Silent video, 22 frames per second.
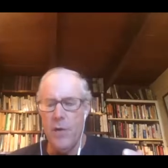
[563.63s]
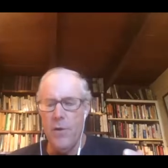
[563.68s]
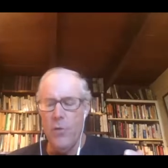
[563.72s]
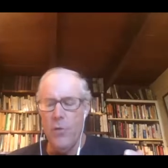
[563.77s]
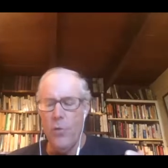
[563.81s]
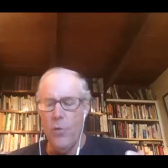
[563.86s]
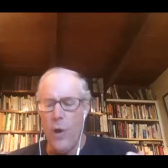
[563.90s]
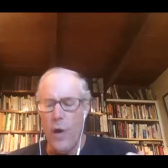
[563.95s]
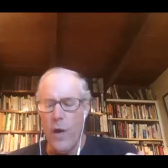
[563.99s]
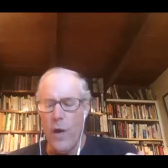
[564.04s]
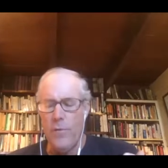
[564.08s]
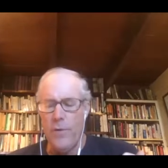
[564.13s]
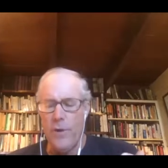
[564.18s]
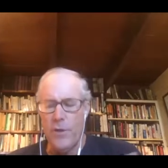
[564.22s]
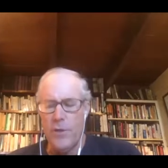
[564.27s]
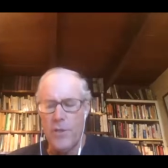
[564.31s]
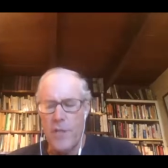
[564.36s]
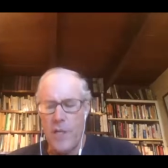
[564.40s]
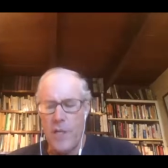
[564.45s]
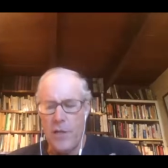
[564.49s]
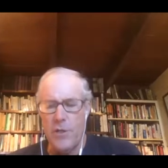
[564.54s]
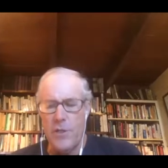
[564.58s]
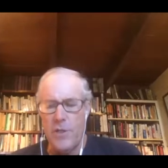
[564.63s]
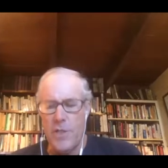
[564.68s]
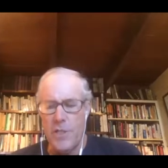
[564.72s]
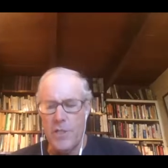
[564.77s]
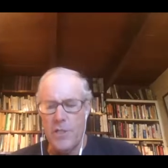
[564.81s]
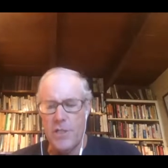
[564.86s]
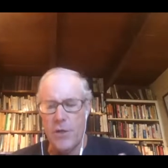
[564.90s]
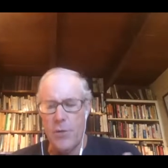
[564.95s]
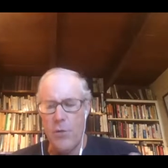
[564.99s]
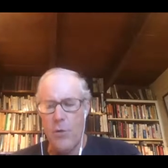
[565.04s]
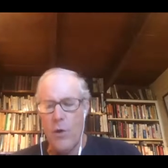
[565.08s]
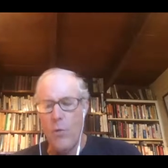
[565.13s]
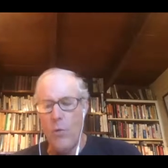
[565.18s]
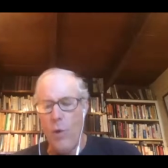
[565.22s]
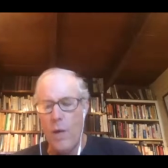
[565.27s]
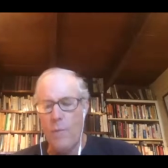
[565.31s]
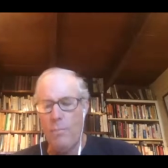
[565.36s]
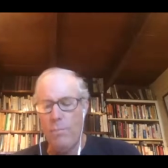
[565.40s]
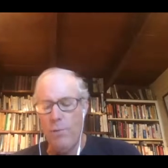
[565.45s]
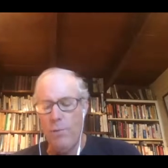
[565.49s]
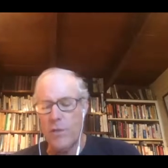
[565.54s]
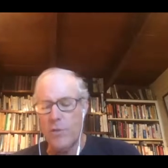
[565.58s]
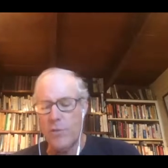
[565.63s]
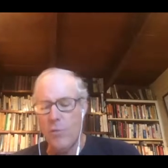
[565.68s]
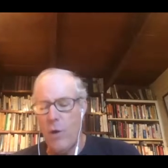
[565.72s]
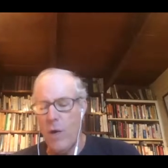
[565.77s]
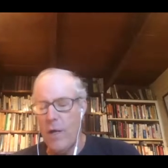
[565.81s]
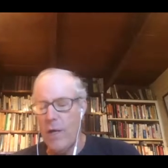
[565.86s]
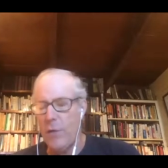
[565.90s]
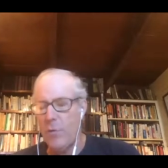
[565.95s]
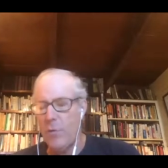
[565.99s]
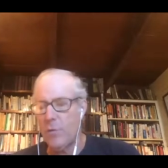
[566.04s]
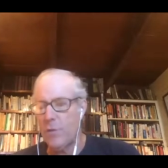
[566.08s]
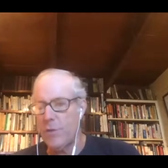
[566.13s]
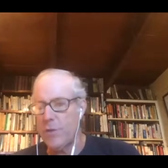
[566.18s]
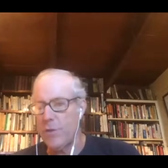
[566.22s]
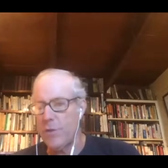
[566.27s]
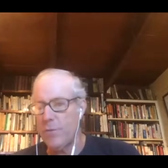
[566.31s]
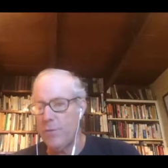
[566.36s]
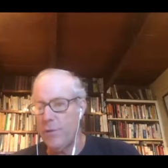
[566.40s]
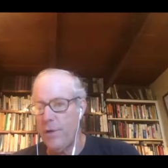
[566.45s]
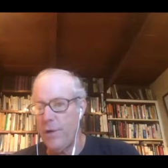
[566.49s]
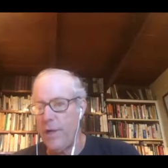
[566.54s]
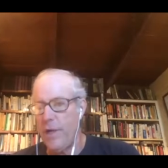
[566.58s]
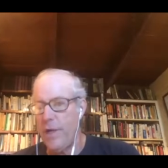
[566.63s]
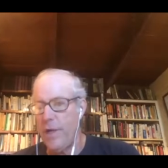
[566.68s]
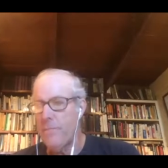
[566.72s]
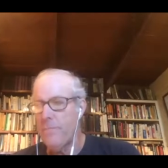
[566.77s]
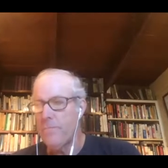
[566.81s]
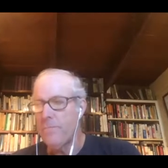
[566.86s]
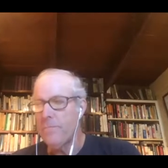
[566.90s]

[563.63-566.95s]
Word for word: where they're synergistic, where one plus one equals three.